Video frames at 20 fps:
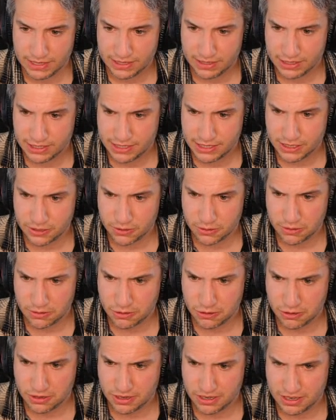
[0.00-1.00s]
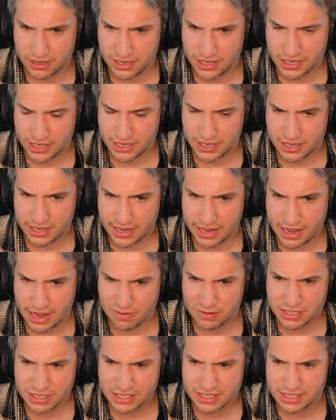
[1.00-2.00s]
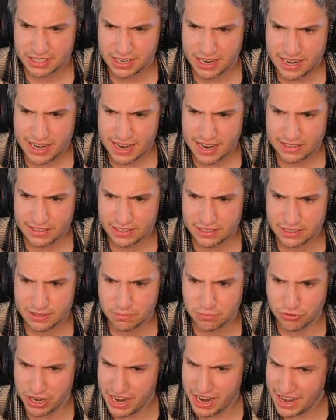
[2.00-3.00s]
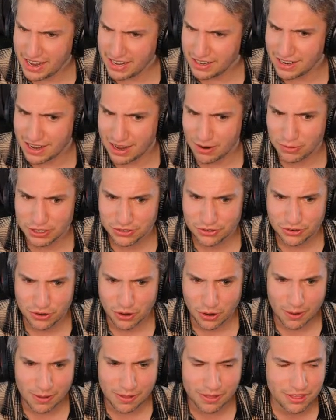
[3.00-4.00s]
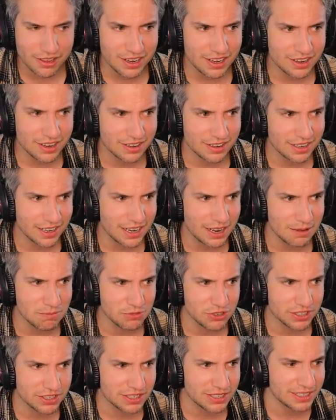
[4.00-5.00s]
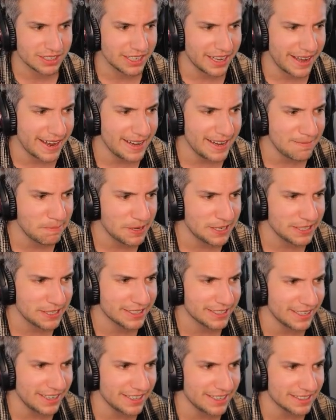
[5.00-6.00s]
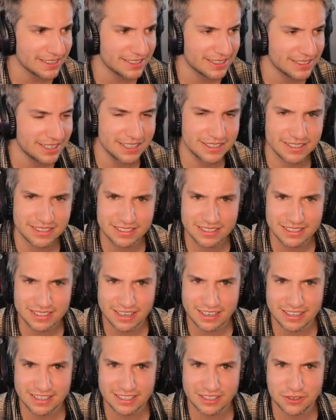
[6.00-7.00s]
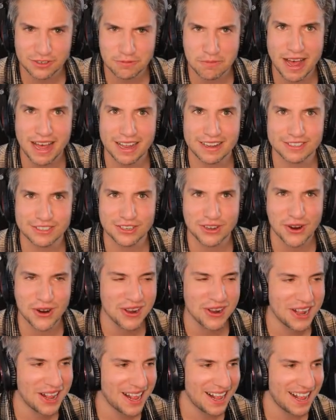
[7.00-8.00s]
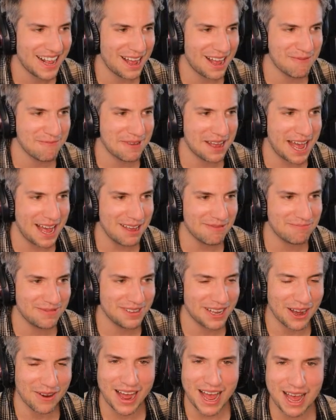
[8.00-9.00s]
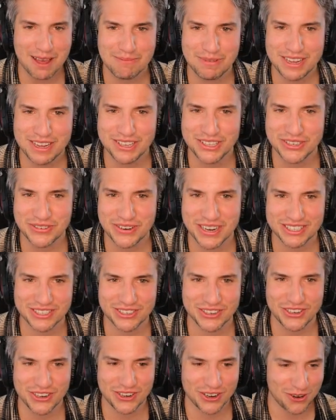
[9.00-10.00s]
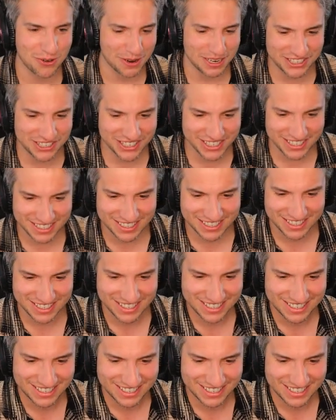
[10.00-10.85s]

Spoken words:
So I would say that's pretty hit. I went through the whole thing and I'm just 8 minutes late. That isn't too bad. So I'm now happy to answer your questions.